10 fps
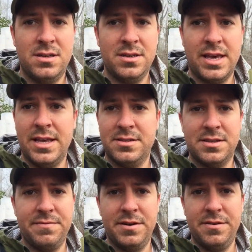you can't
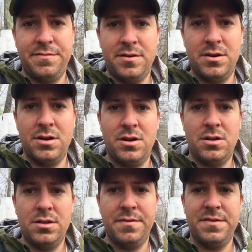see very far at
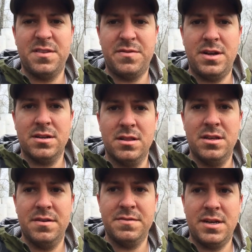all. If this fog
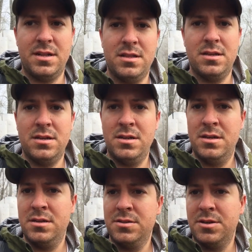lifts, I'll
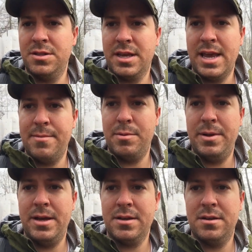turn the camera
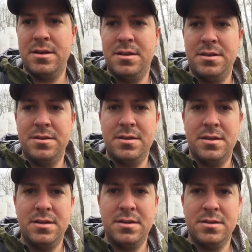back on and
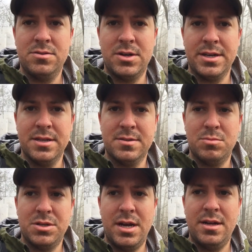try and get some
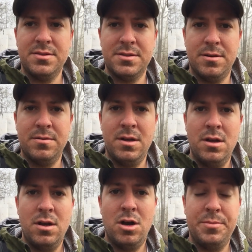shots. So
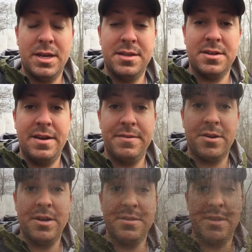hope you guys are having a great